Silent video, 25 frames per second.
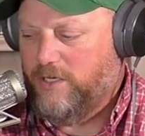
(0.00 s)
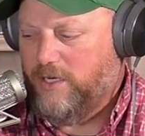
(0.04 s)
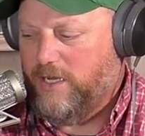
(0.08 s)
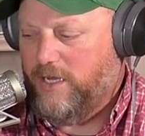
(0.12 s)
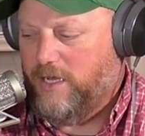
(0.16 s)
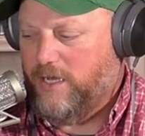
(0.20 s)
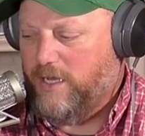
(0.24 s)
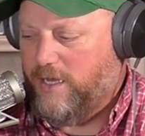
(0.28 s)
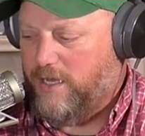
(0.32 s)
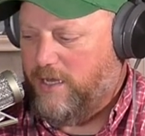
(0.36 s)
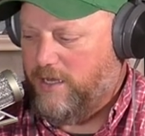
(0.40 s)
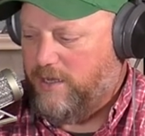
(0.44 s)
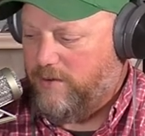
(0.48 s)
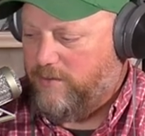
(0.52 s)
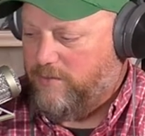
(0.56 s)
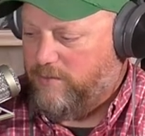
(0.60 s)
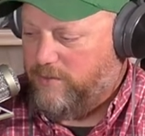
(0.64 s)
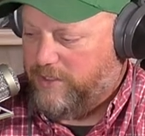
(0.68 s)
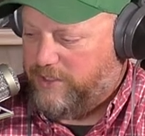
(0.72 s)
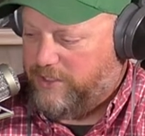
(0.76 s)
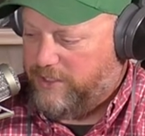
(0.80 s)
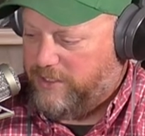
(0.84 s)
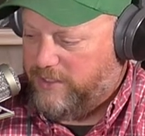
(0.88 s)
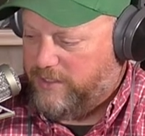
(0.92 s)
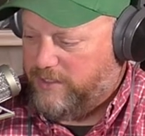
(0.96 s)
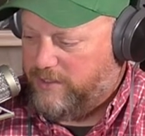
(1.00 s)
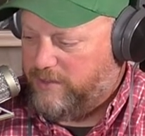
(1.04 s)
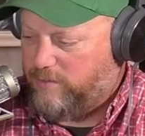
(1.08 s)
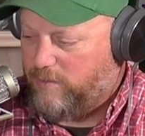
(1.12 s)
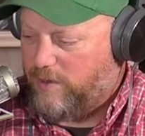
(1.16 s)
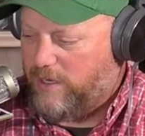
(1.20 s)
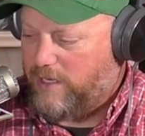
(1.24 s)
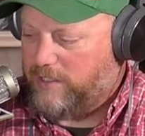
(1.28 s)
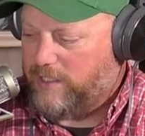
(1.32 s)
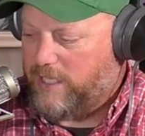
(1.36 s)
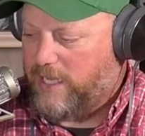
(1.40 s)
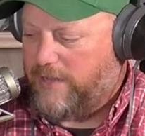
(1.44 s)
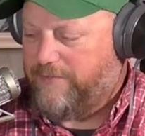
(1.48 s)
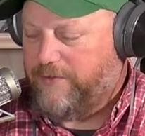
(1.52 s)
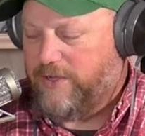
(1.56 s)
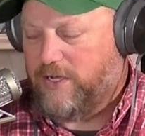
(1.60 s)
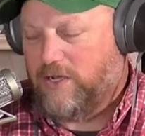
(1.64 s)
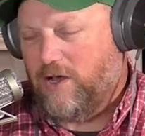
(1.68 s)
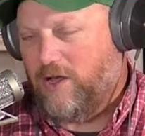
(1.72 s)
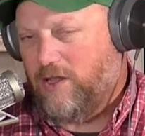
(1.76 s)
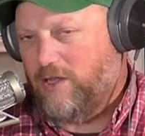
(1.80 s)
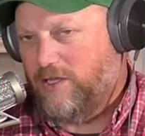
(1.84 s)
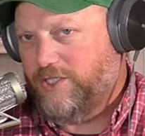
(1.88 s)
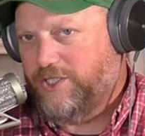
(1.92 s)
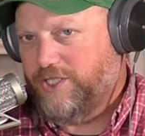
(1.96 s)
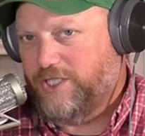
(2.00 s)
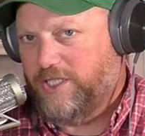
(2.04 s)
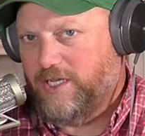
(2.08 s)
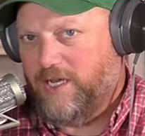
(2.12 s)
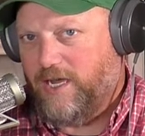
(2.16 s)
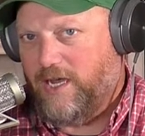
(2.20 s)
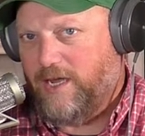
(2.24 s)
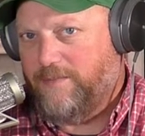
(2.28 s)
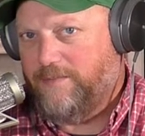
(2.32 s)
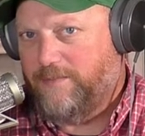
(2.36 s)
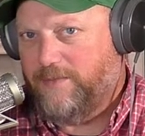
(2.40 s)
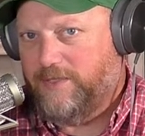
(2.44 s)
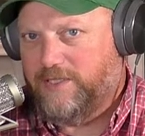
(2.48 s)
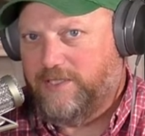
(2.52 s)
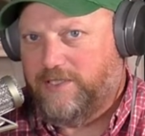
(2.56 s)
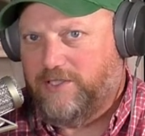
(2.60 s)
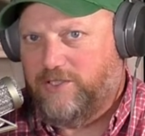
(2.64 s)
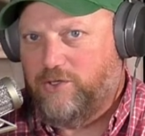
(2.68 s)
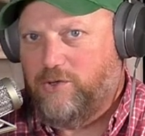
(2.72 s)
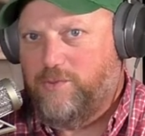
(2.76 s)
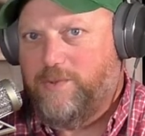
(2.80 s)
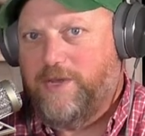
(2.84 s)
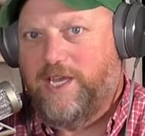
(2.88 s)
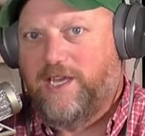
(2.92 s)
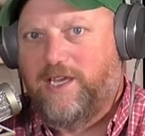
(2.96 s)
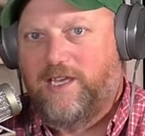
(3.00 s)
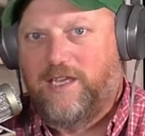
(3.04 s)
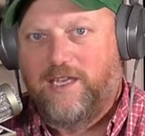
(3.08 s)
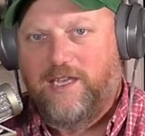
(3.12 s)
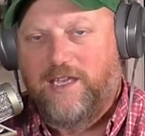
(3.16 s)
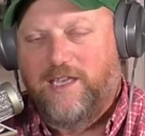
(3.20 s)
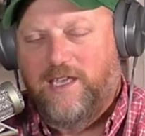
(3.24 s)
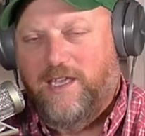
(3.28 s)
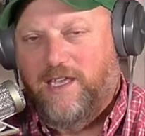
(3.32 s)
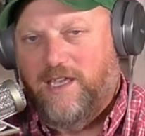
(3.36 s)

uh, which is wildlife ecology, I'm assuming